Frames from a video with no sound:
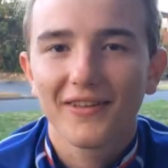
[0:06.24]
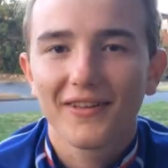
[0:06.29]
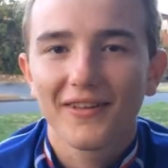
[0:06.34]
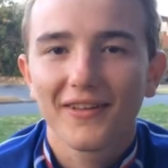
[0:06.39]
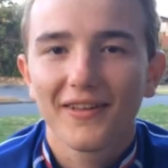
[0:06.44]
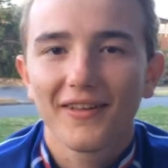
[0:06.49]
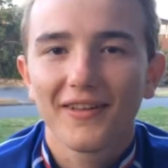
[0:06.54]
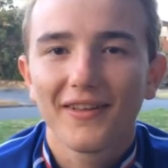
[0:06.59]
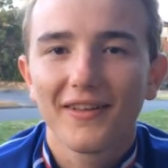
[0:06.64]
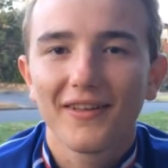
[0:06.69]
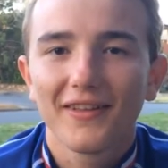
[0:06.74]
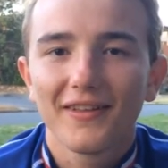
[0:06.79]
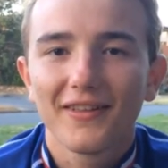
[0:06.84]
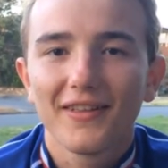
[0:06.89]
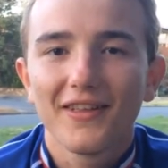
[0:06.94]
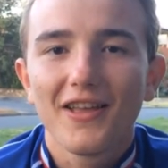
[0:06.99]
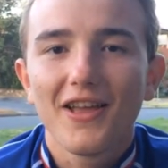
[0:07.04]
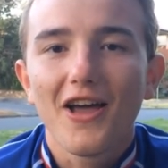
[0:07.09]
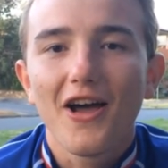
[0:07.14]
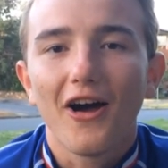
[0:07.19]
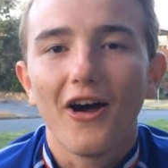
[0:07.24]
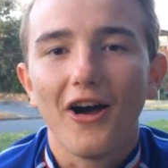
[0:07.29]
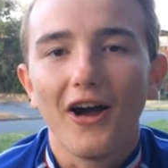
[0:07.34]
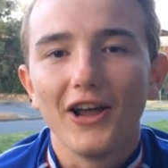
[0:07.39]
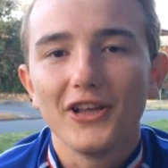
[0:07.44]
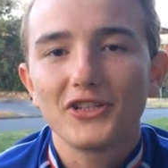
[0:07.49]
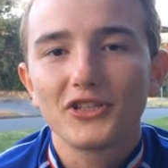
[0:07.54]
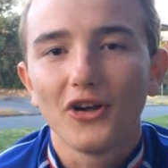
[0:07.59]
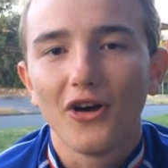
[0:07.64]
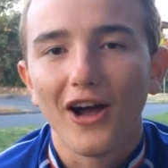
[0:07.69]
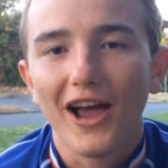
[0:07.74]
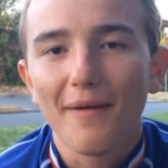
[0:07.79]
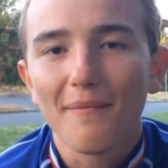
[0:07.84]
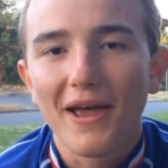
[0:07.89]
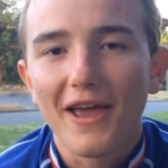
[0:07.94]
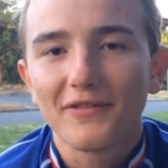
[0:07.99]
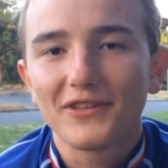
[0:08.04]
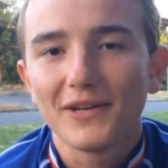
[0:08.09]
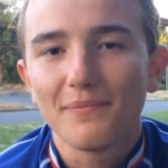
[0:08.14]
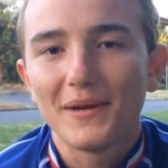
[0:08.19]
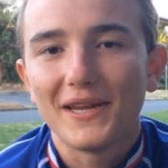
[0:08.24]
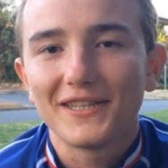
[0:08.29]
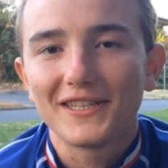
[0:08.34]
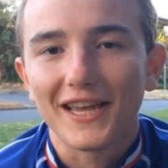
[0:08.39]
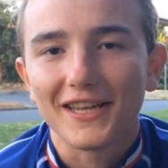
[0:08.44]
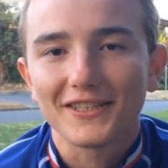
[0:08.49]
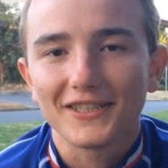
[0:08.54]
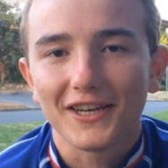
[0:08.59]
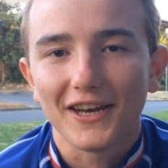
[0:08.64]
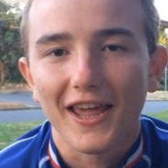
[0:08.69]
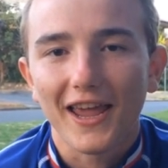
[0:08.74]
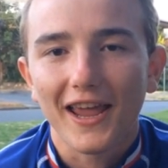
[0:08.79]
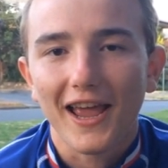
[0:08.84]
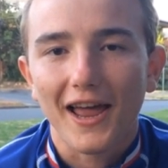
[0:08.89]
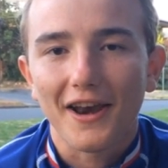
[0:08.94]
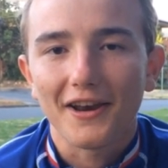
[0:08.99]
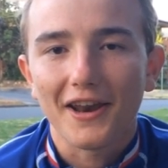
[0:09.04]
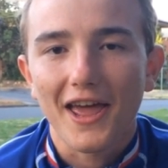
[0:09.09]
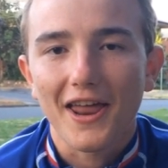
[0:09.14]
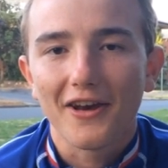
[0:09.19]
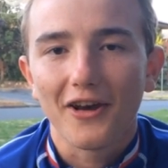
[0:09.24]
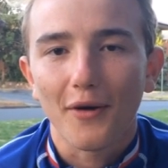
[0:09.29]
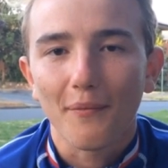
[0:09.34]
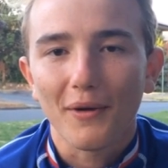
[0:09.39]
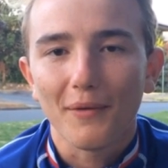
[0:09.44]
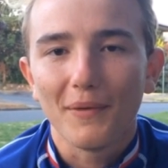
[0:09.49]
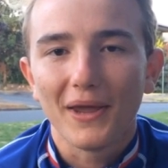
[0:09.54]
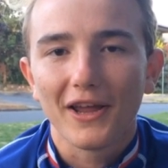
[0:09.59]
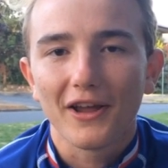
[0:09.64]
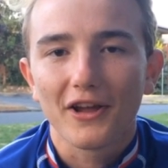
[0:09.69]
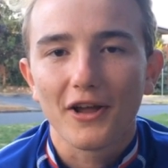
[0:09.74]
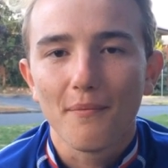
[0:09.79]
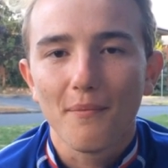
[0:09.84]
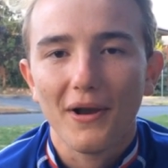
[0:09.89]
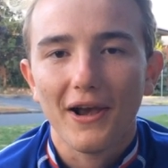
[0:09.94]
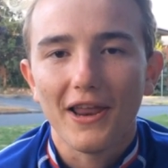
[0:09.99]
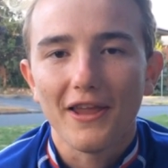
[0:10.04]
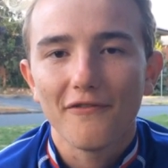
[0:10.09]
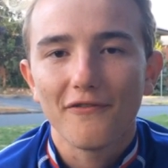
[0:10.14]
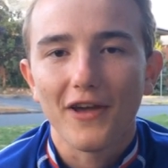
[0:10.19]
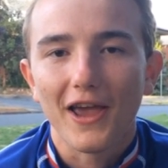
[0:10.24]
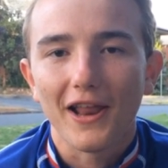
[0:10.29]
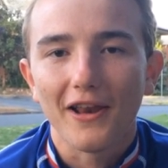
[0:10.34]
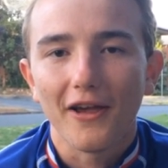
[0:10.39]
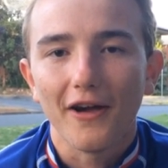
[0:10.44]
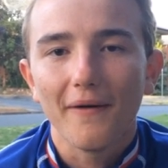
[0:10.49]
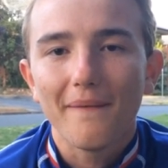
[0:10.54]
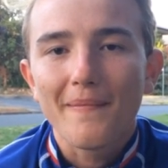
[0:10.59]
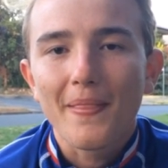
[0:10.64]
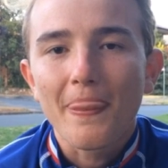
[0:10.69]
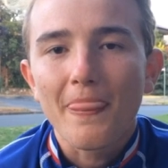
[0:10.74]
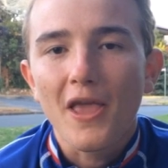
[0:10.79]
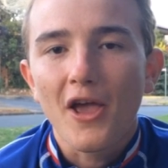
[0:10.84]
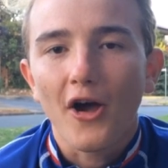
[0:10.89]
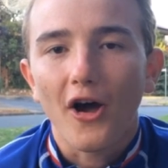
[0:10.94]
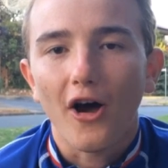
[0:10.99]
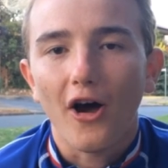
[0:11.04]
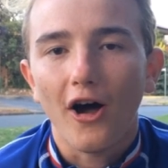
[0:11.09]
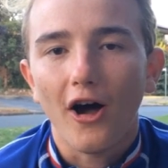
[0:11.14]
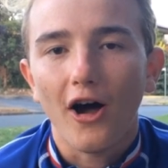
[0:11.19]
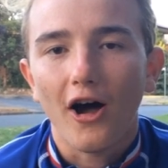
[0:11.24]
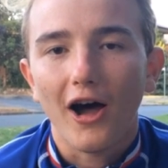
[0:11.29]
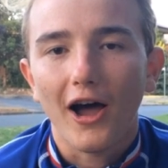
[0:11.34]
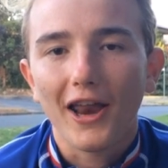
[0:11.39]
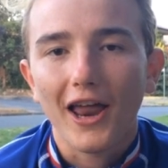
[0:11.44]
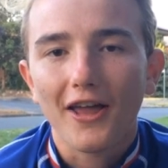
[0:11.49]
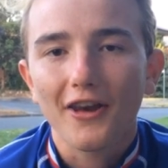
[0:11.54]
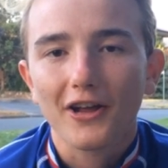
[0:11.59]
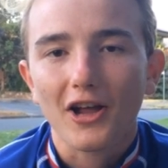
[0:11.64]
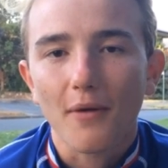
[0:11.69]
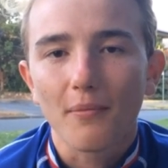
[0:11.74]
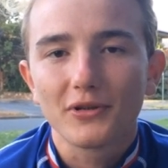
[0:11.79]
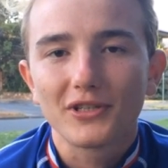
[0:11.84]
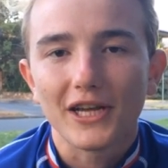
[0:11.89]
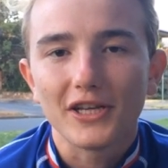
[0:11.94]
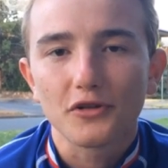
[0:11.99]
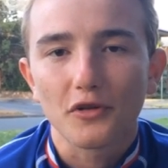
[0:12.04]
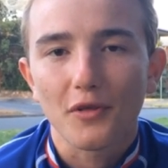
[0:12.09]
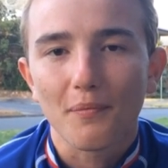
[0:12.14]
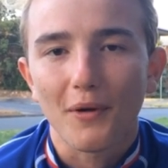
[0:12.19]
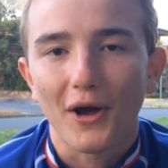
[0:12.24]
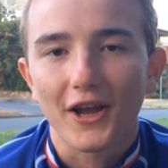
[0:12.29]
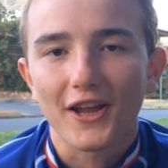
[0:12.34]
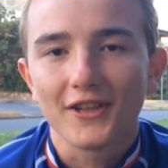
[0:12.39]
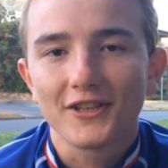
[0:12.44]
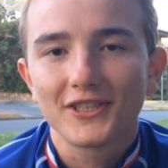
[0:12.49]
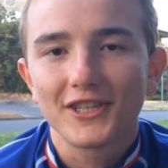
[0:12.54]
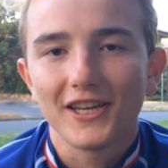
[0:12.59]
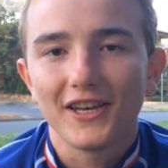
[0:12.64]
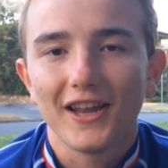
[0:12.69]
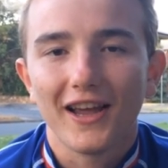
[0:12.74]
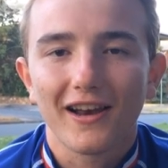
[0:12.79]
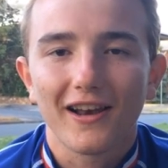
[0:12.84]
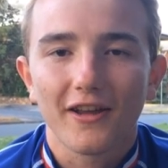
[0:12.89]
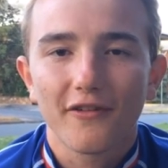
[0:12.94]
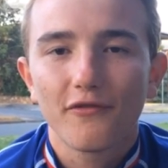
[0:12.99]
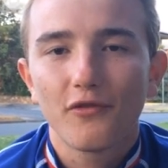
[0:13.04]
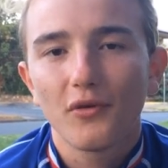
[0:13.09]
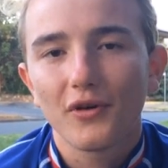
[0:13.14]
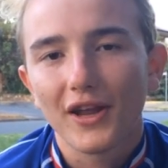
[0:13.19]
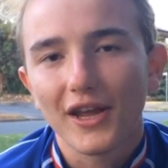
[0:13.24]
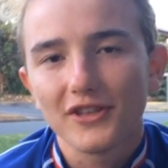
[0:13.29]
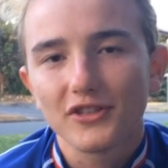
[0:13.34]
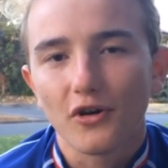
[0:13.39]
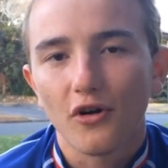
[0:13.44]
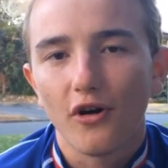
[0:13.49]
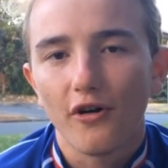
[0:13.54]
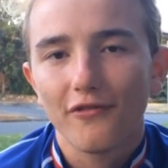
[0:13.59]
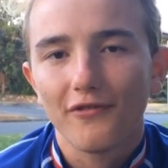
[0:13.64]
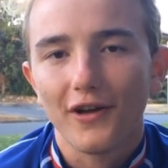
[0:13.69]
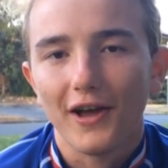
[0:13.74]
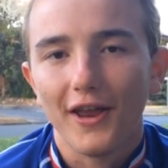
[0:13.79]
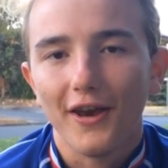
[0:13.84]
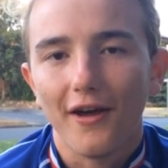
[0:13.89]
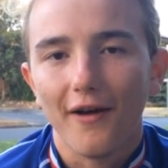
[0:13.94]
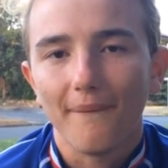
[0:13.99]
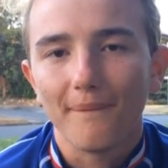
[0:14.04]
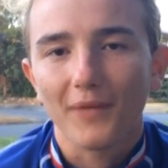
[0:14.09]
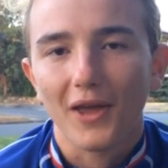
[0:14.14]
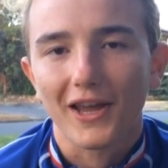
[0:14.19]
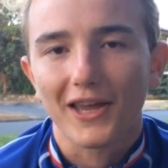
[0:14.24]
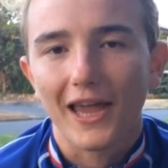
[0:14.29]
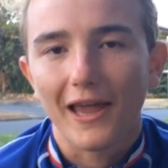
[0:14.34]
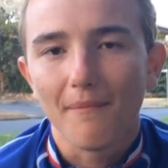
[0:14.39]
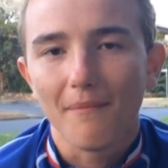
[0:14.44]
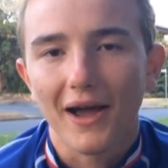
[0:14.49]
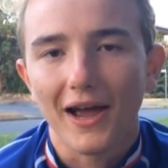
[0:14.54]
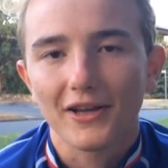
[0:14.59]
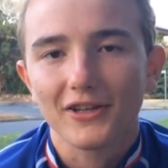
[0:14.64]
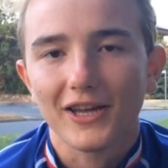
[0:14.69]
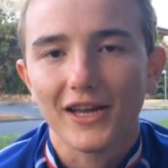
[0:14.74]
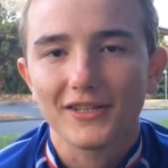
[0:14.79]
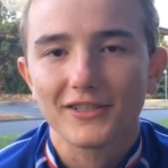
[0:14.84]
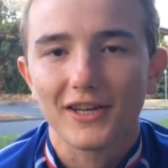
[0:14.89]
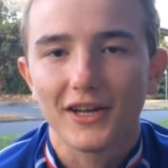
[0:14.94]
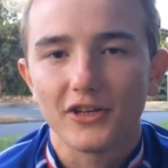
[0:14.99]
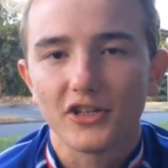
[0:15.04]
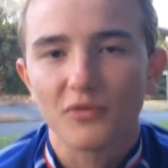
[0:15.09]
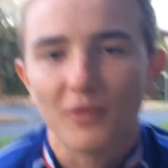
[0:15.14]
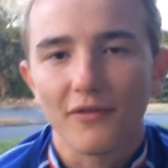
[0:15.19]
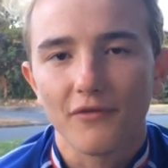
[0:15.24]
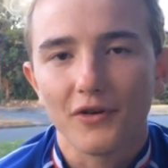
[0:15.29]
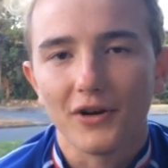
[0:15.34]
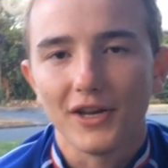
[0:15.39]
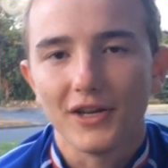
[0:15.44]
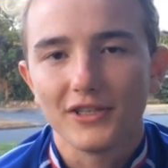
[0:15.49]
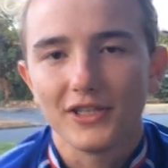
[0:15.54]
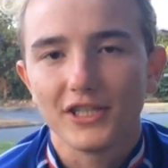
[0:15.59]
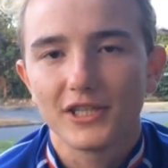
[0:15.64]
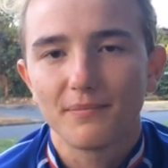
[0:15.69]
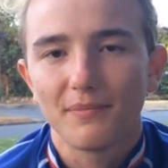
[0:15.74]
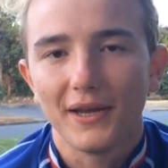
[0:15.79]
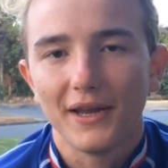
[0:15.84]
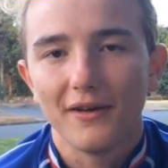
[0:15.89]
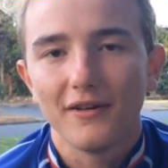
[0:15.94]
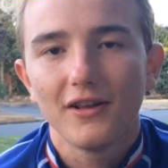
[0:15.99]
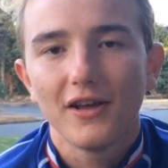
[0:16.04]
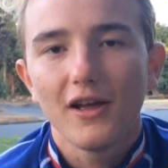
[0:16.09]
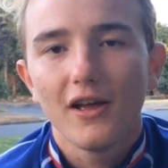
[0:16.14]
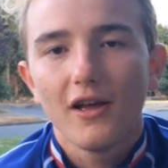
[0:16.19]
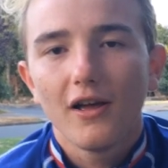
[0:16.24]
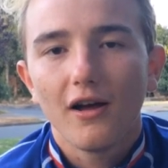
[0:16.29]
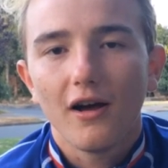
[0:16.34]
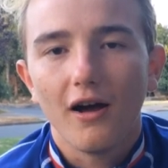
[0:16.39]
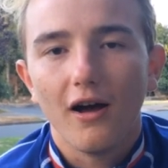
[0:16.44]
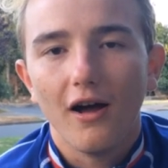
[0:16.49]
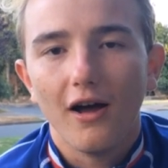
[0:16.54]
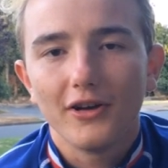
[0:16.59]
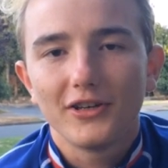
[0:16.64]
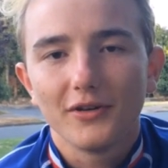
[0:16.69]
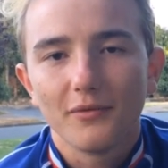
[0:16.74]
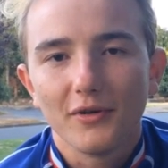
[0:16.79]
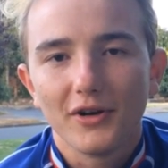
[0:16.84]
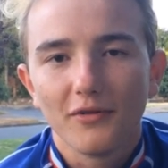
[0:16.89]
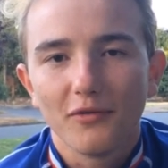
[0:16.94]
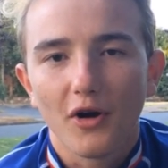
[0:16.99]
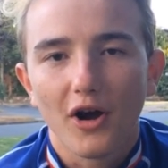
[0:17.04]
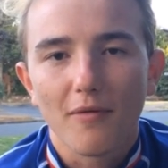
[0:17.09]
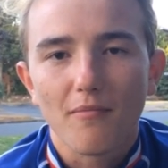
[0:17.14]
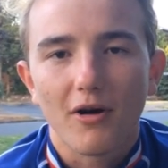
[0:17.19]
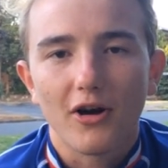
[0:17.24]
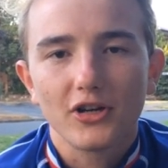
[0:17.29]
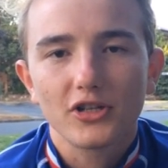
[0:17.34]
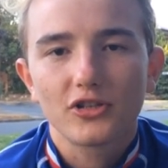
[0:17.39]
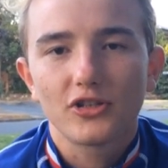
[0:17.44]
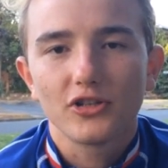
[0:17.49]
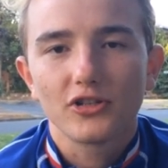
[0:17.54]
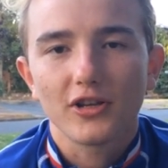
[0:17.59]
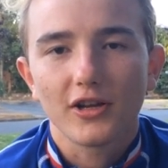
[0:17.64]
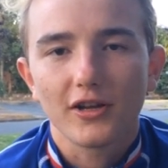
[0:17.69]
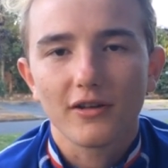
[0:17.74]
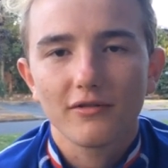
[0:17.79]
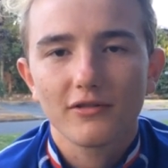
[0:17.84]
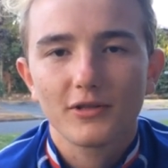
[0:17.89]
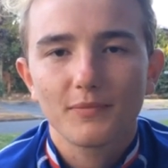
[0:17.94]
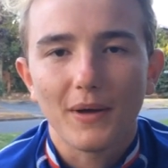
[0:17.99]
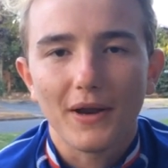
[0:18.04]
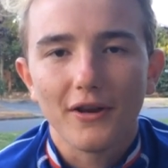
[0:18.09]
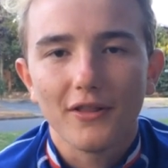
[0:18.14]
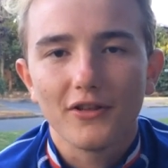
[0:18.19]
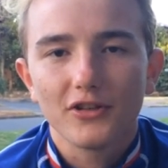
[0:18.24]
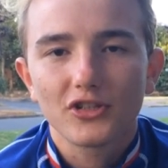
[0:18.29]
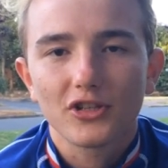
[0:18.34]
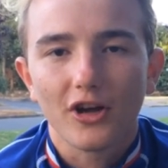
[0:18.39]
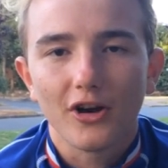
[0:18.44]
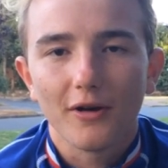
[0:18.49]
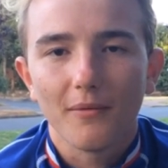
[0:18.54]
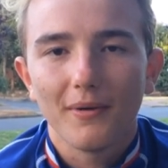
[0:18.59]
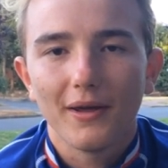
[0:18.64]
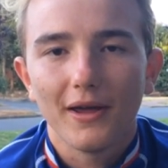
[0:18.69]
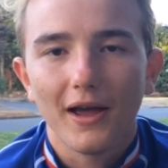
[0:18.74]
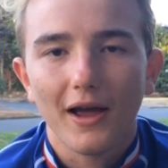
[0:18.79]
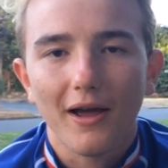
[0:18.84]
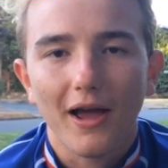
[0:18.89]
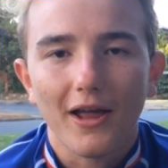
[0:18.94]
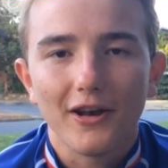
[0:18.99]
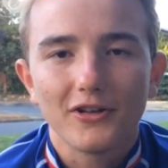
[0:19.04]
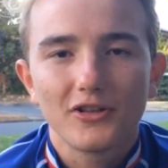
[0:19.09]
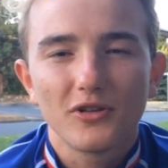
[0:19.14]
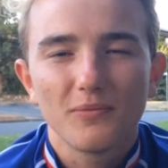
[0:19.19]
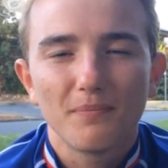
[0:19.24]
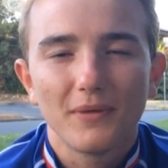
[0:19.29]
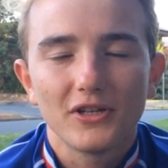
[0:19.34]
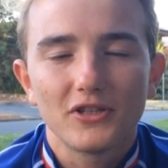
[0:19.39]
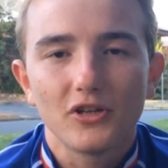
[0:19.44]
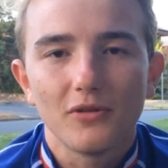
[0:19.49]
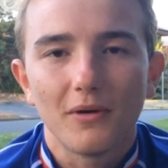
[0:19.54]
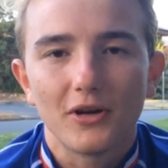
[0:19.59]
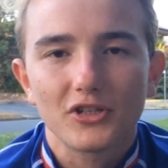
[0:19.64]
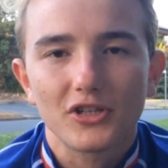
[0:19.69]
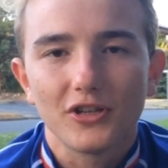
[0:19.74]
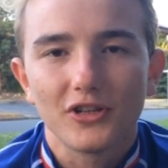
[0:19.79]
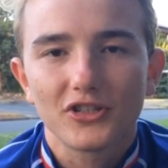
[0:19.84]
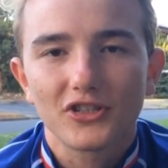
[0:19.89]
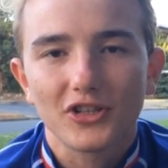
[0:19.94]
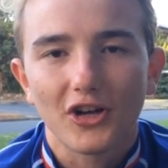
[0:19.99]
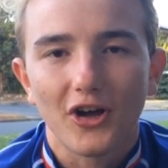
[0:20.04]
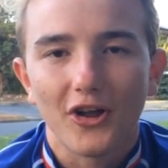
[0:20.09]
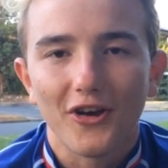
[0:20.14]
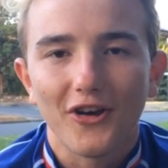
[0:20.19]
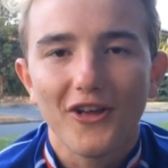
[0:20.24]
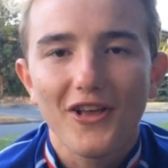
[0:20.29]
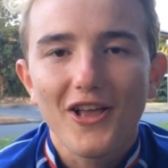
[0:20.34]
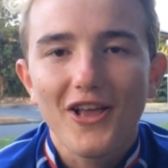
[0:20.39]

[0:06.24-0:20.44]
Action. All right, so I had my FTP test today and it ended up in being a complete failure. Uh, I had a couple days on the bike in Sydney. I had like four days off, and um, I came back yesterday. I just went for an easy spin. Uh, I uh, didn't really ride much. Just like spent in the sun a bit, and it's a bit too much in the sun.